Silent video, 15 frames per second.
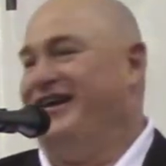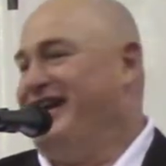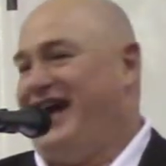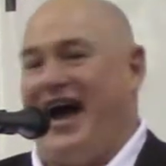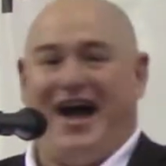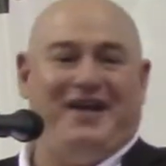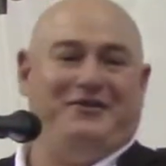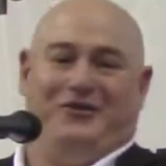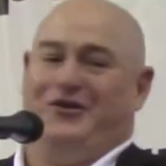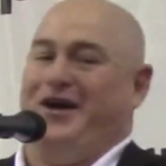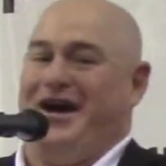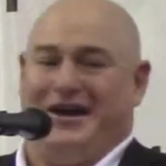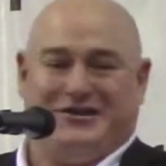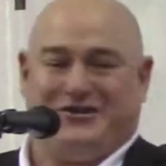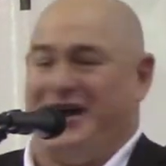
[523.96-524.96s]
I don't know
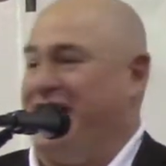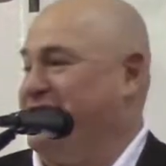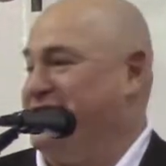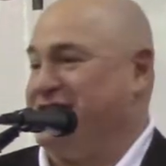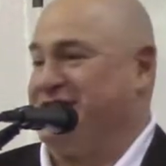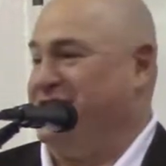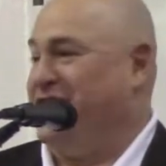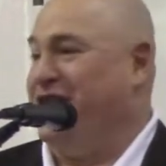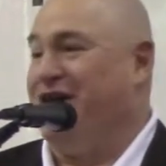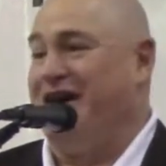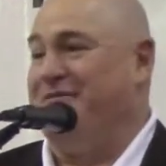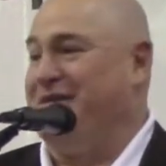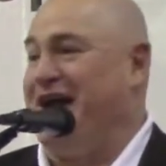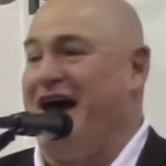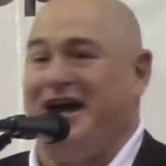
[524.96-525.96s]
how to drive in the snow.
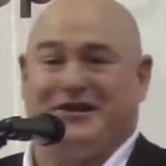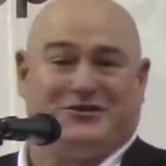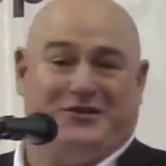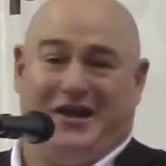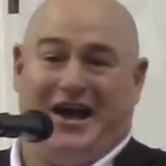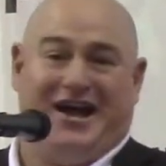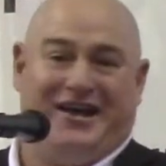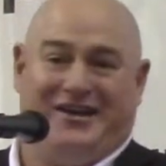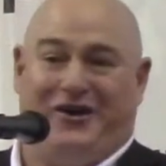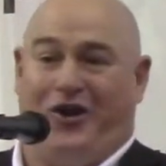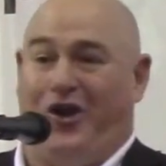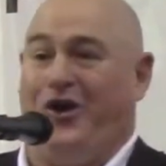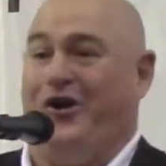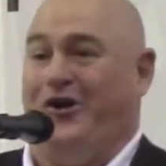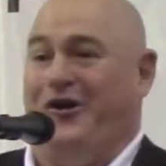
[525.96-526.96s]
I'll be honest with you, I had
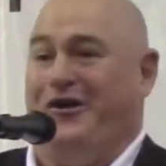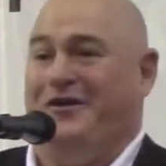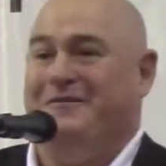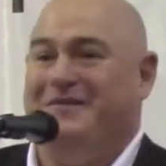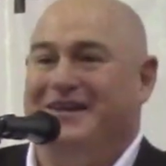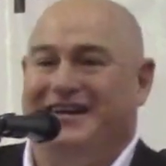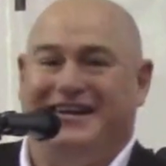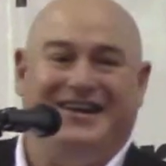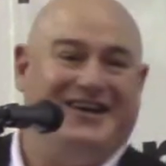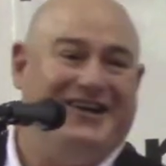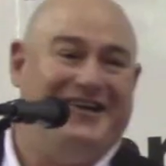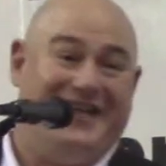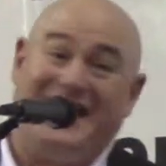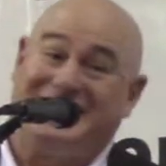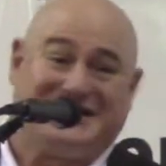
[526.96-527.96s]
to
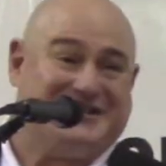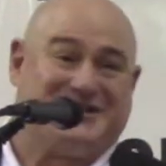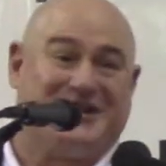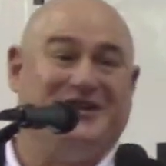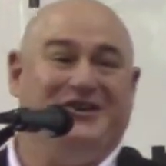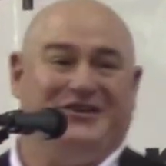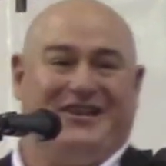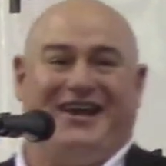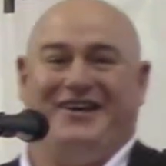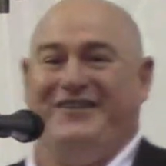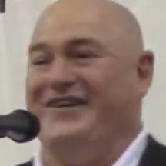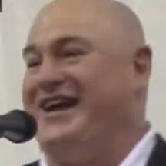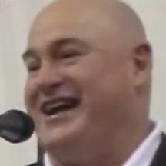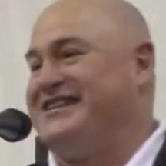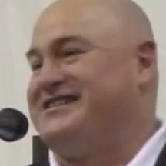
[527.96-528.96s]
learn. That's the
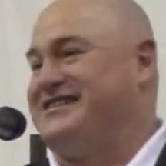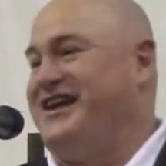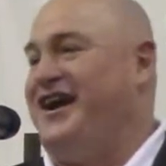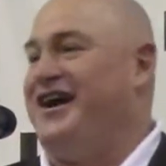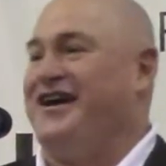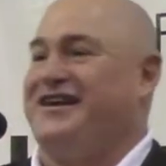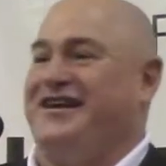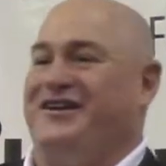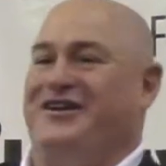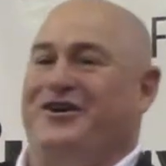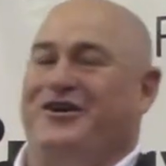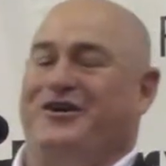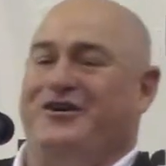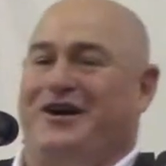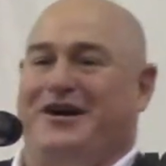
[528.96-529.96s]
truth. We got stuck.
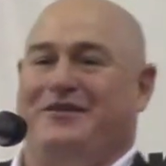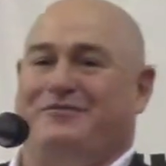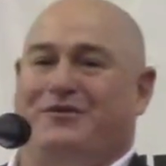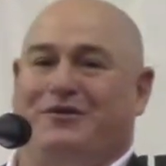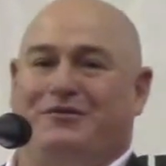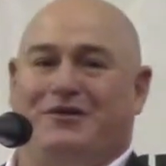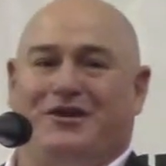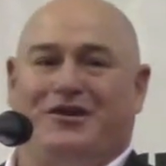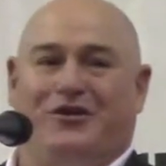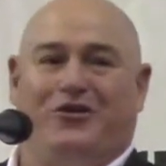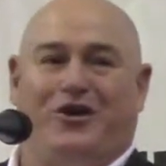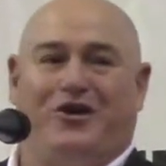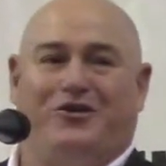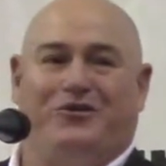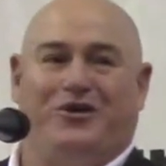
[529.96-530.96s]

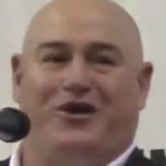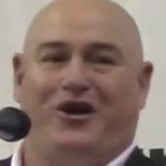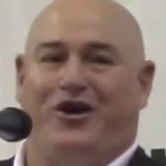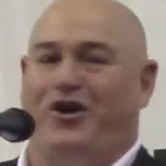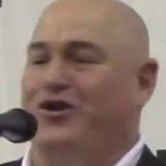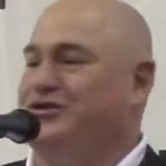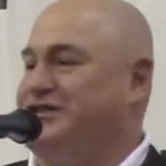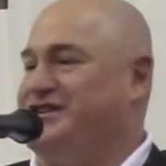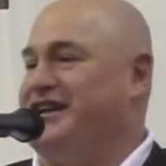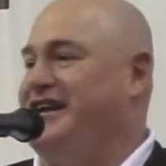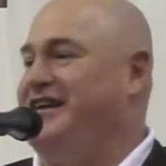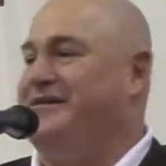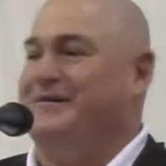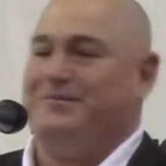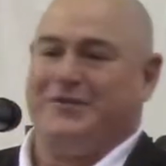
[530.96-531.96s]
One of our
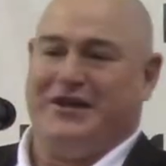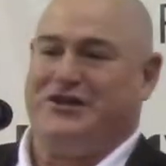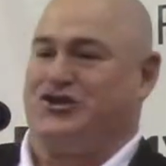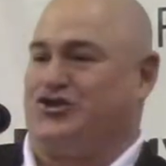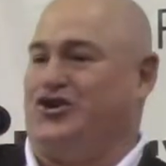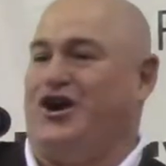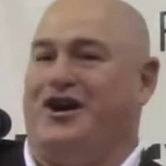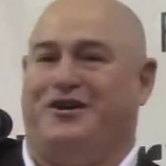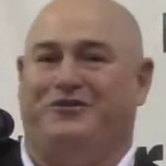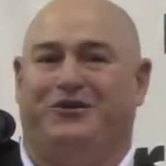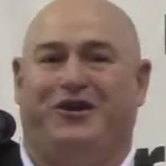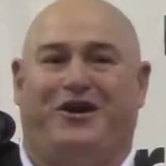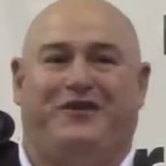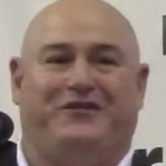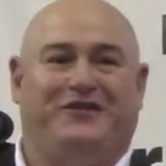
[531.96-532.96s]
OC, his truck
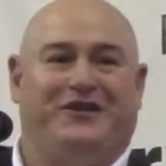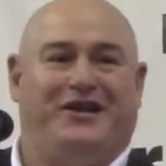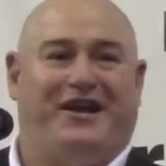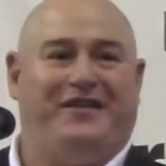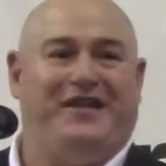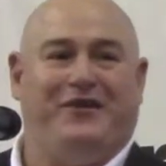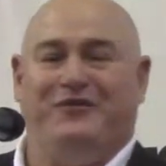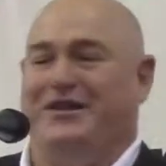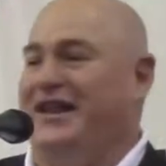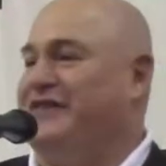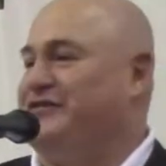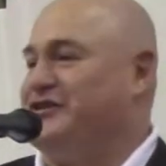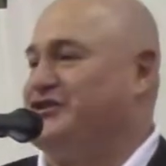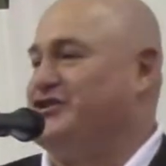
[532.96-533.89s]
went off. I think we left his